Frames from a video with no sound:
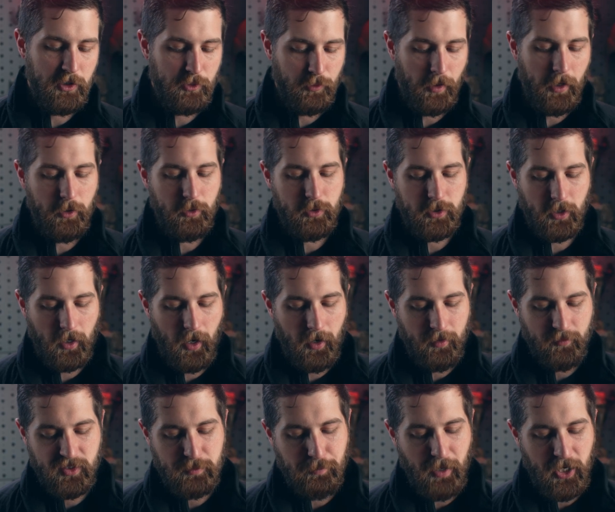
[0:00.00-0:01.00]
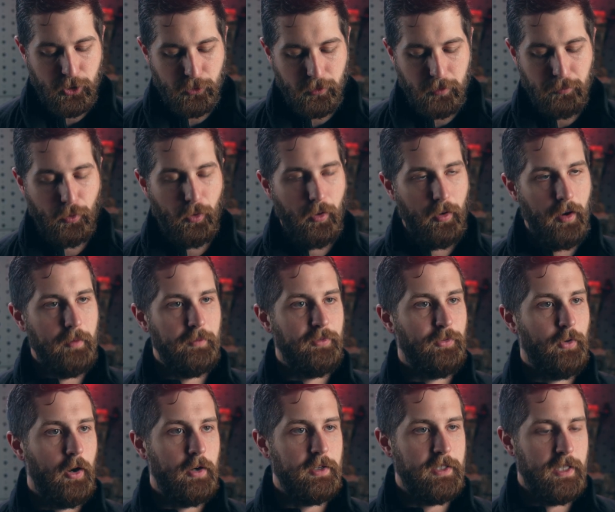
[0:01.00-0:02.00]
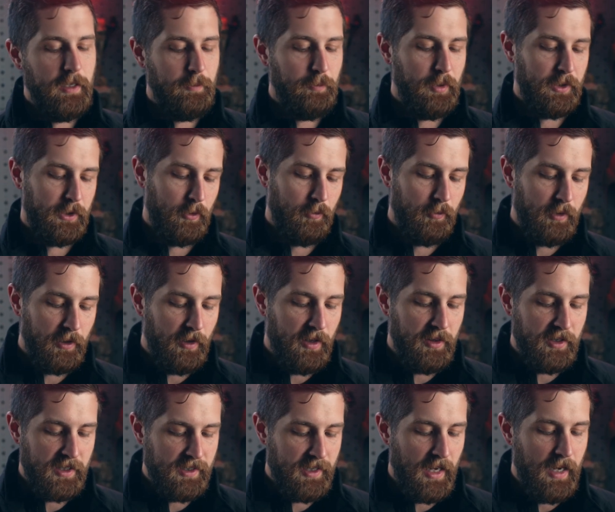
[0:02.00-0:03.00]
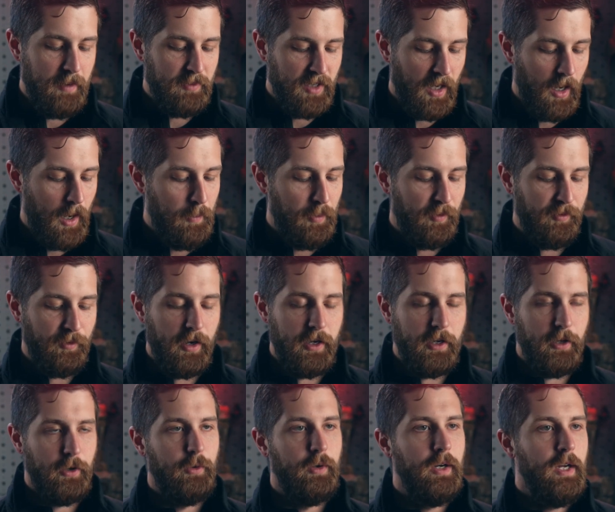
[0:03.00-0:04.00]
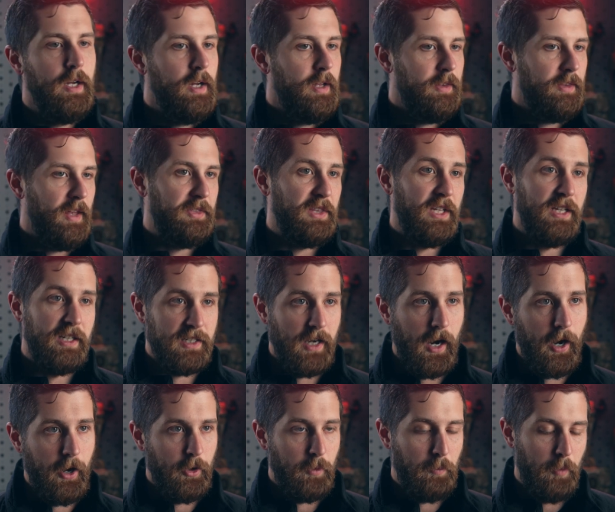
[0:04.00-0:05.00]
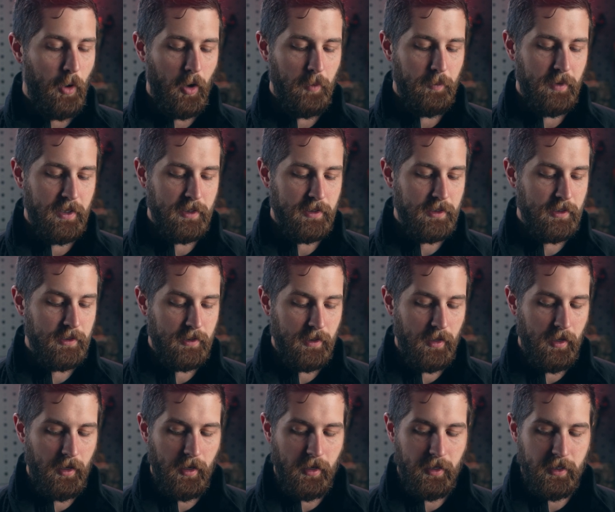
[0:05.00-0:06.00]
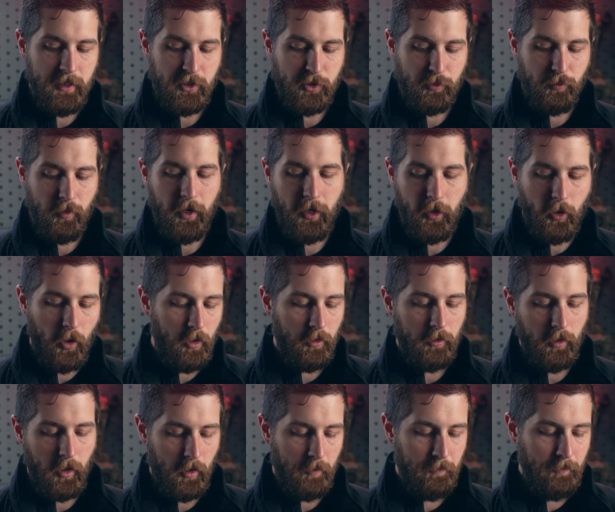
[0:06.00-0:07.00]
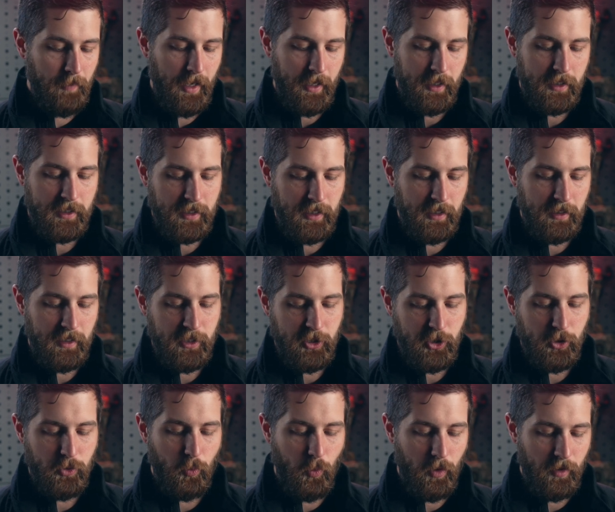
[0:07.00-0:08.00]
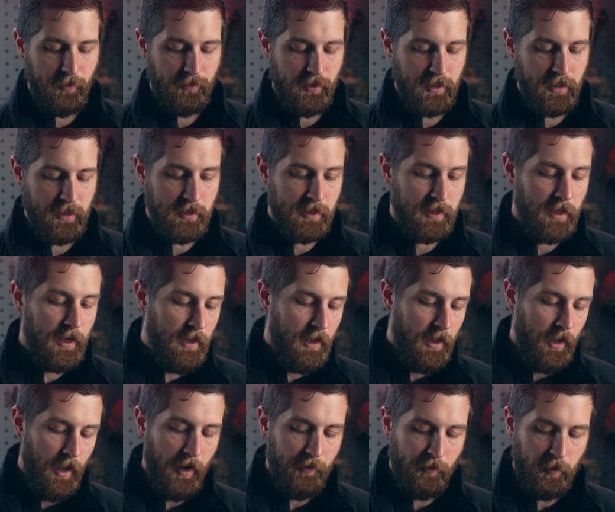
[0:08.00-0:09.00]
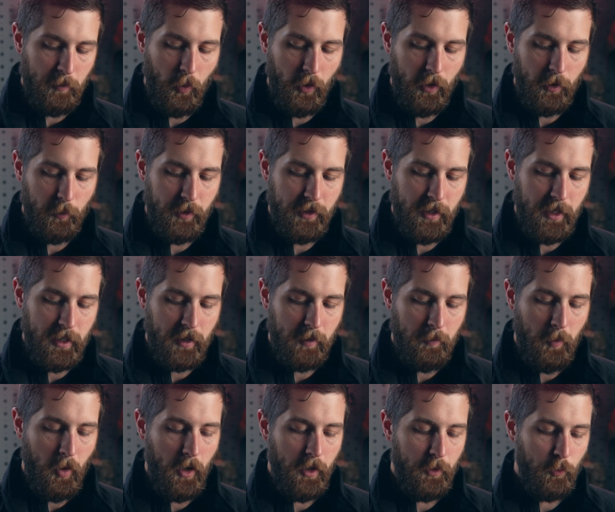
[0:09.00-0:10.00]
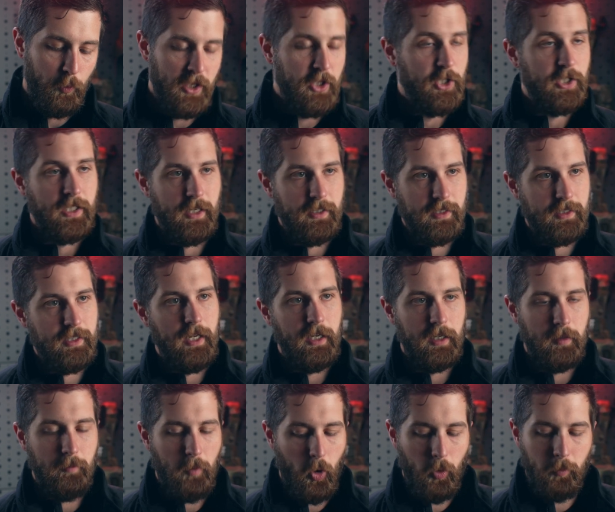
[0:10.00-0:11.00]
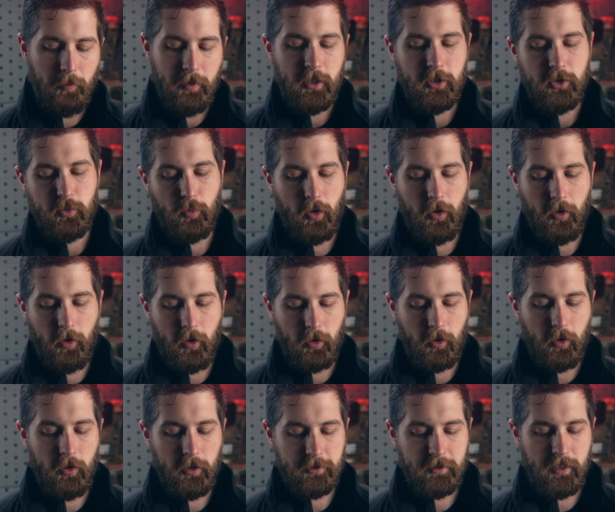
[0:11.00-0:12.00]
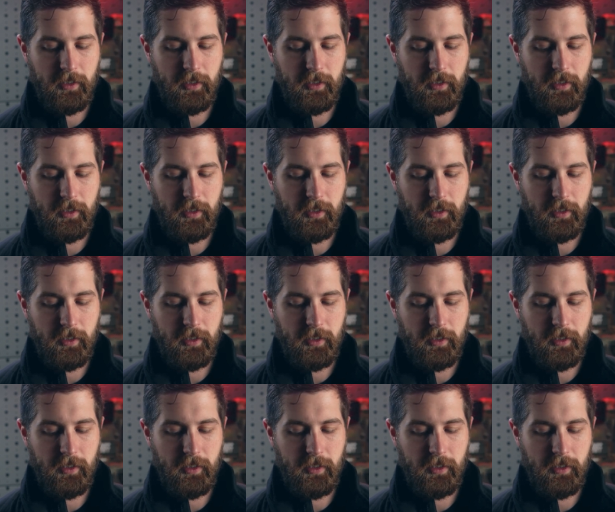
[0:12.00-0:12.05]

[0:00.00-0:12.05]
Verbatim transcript: these radios are kind of specially programmed for our team, but they're really the same type of radio that the entire department uh, is running. All our medics get issued one of these every morning when they come on. We just get to take them home because we're an on-call